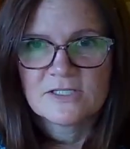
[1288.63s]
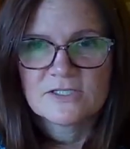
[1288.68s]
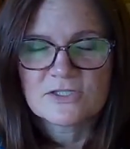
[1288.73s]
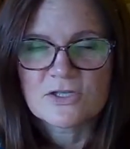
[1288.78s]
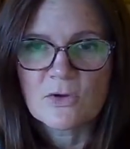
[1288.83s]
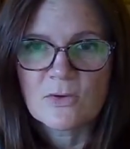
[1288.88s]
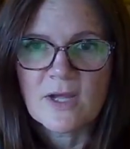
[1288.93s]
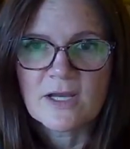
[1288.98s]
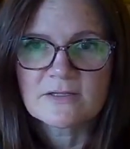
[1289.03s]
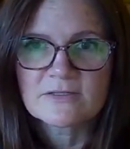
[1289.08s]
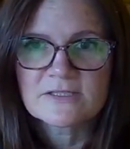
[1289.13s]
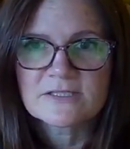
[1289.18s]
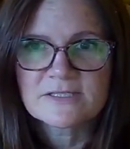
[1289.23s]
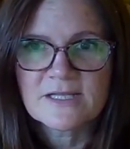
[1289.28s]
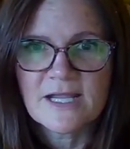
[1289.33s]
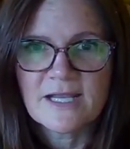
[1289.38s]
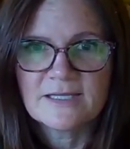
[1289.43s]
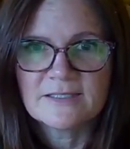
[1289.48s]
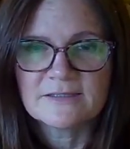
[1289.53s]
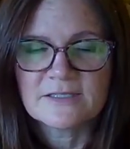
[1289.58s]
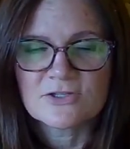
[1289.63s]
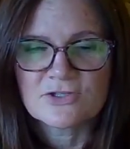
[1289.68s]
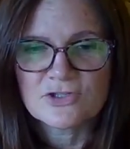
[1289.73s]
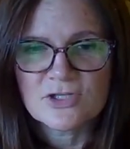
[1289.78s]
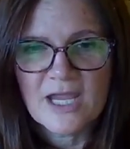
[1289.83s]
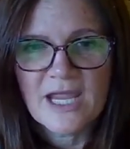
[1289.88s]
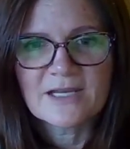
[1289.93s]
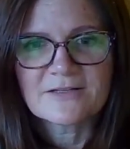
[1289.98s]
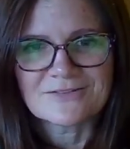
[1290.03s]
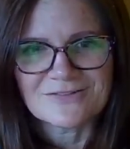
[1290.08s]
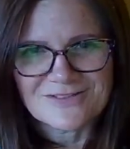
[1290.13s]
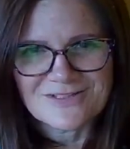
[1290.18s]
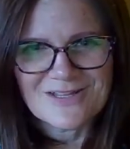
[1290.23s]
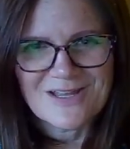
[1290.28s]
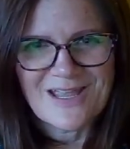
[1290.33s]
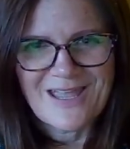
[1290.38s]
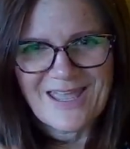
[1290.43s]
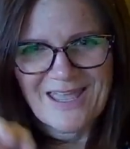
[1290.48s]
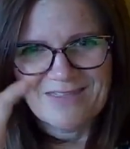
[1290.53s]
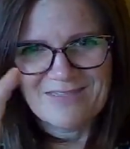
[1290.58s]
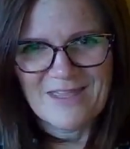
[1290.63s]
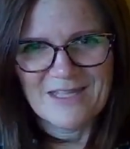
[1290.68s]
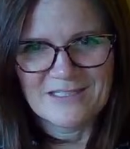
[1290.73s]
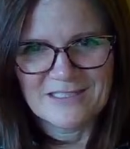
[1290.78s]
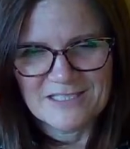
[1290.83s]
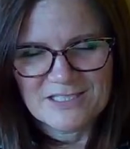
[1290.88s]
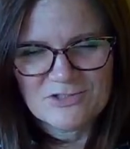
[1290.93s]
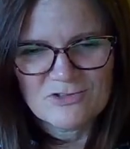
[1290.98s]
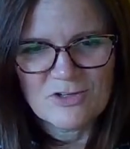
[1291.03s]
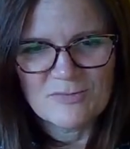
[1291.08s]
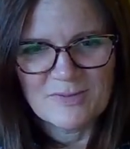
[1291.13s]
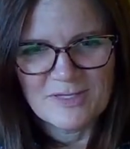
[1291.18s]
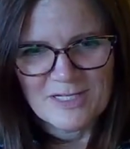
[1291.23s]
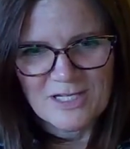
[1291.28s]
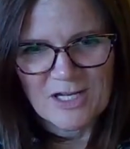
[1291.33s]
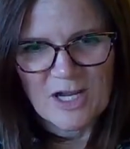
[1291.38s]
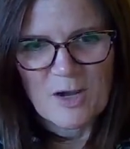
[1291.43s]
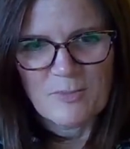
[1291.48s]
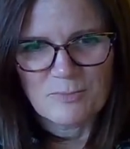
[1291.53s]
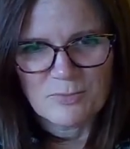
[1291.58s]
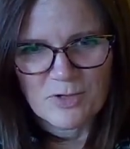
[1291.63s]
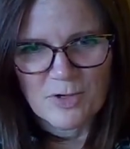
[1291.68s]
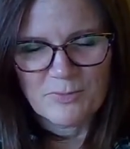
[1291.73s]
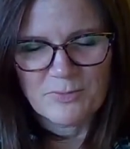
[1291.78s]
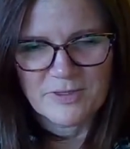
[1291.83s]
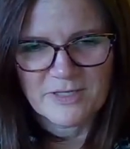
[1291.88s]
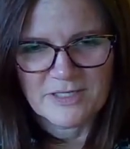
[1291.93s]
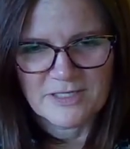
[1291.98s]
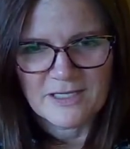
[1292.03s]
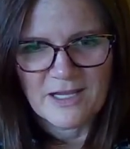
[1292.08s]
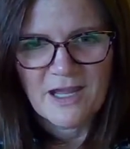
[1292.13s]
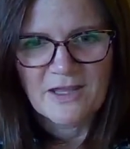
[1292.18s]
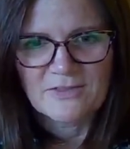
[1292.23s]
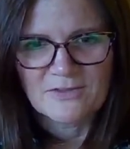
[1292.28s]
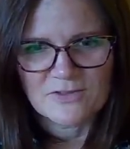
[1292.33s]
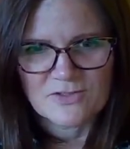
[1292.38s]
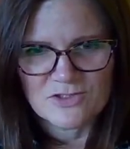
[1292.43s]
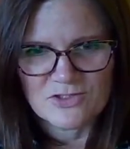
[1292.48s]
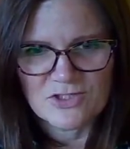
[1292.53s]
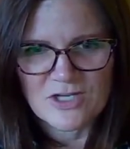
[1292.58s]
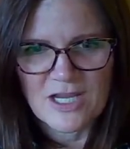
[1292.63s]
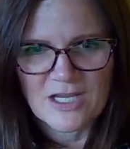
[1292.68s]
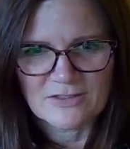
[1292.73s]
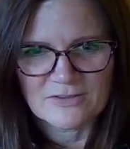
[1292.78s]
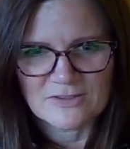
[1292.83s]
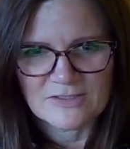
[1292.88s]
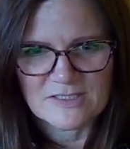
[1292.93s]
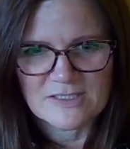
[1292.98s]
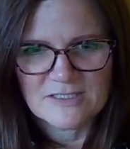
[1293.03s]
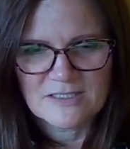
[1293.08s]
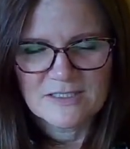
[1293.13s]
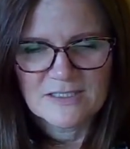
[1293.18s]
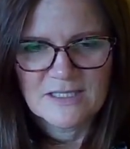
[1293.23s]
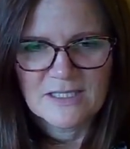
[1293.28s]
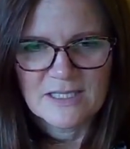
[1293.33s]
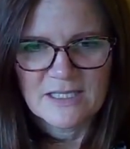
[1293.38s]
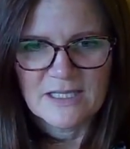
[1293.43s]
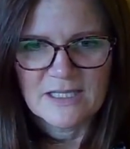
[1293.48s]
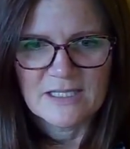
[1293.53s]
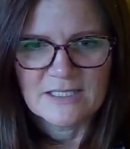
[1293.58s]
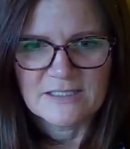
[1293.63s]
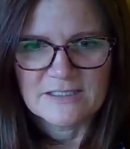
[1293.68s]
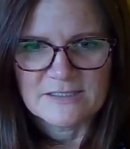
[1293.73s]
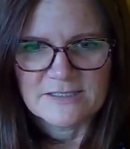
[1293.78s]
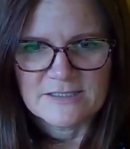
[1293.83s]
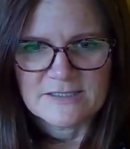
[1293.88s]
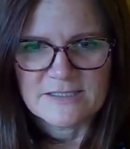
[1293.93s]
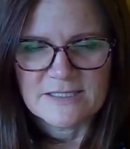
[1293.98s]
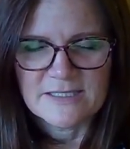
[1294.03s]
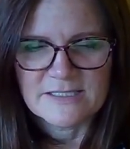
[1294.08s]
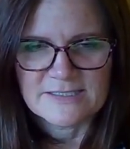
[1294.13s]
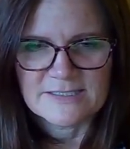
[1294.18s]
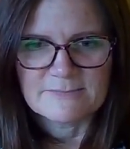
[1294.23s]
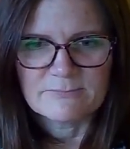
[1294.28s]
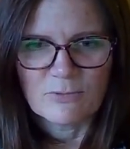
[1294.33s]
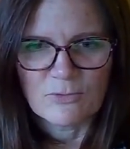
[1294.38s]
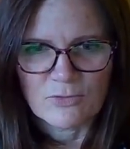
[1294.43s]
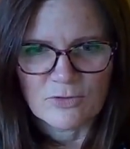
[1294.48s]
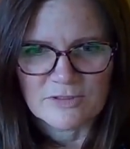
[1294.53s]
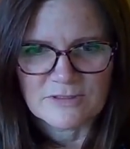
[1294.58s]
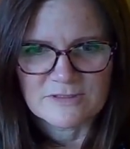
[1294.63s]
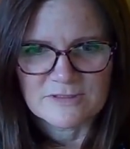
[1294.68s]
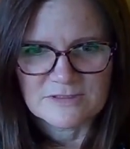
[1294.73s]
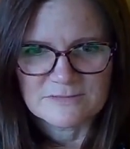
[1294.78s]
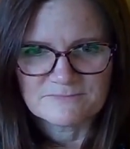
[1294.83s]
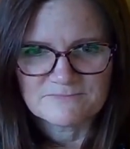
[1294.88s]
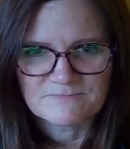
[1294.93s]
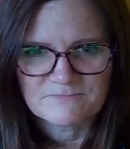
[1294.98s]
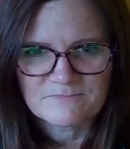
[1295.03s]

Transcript: So understanding the channels and then distributing appropriately on those channels is important.